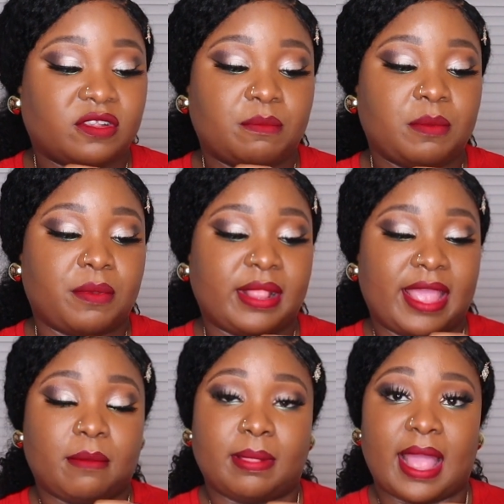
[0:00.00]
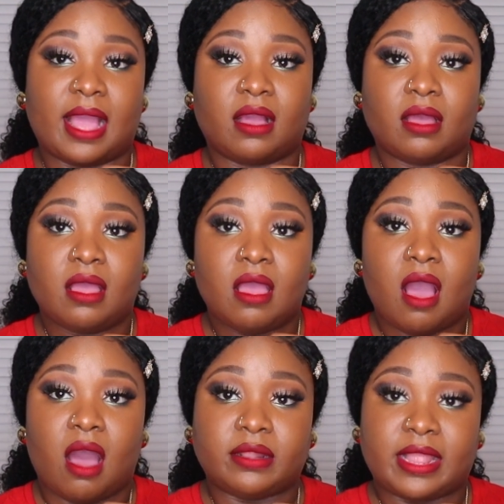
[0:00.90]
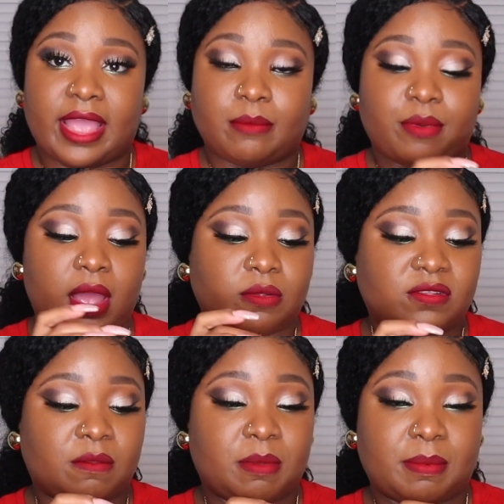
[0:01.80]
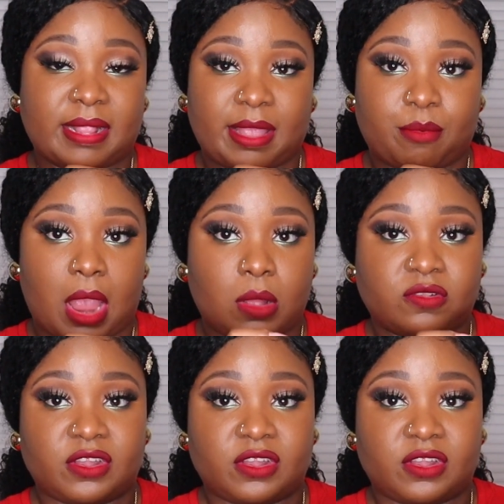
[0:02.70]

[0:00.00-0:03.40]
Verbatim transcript: Some people like black on the eyebrows, some people like brown.